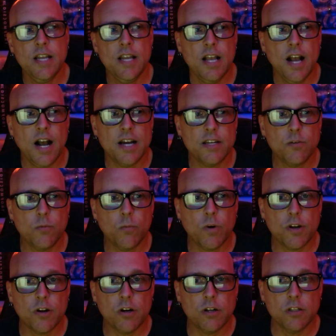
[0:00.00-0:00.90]
didn't
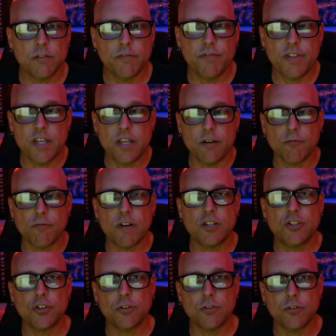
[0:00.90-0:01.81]
want all of the
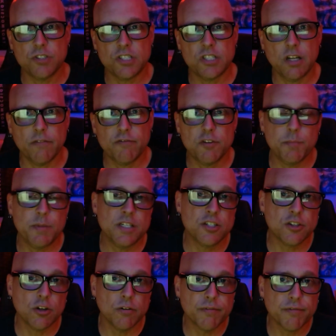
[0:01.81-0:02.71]
original stuff to be
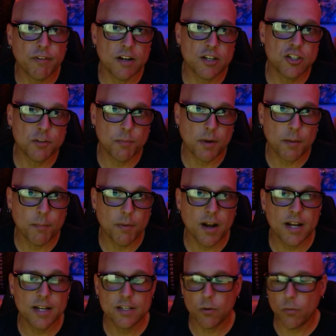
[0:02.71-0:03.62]
so fresh in my
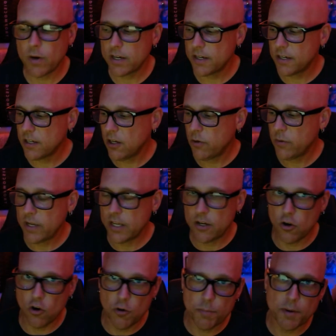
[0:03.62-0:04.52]
mind. I wanted to go in
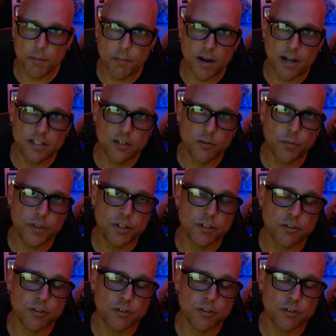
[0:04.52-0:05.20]
open-minded with this